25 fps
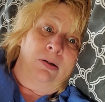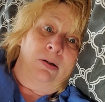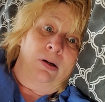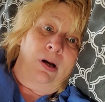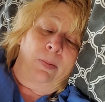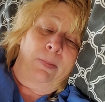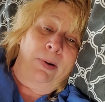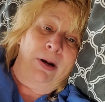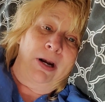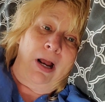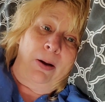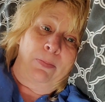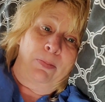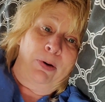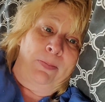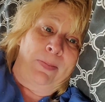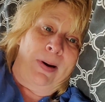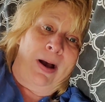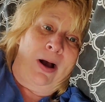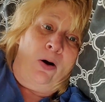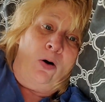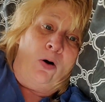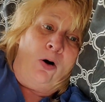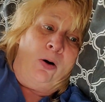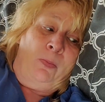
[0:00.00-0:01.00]
I mean, I put
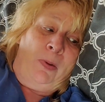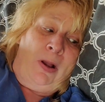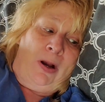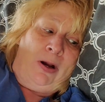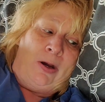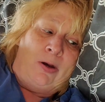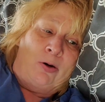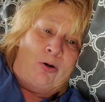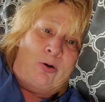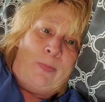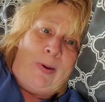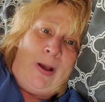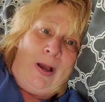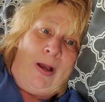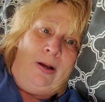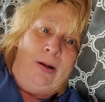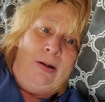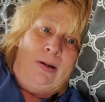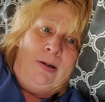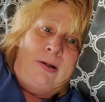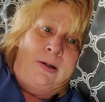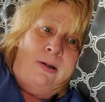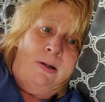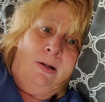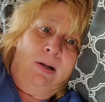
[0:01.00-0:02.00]
my arm like under my
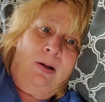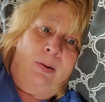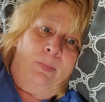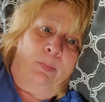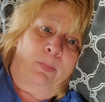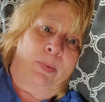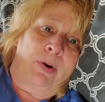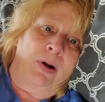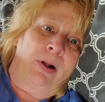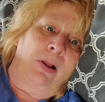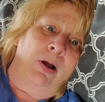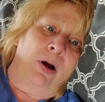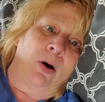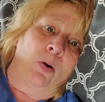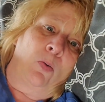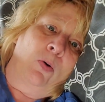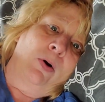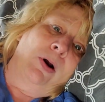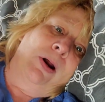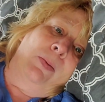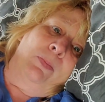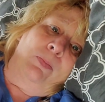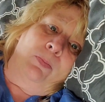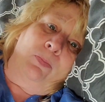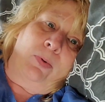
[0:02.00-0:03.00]
pillow when
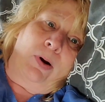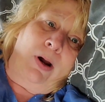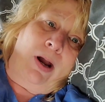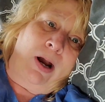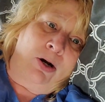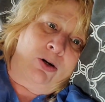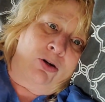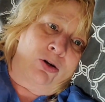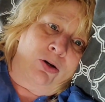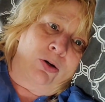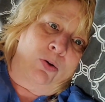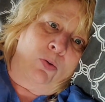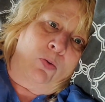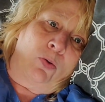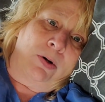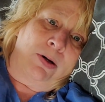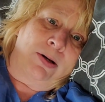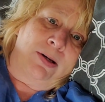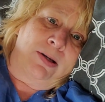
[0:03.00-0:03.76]
I'm actually going to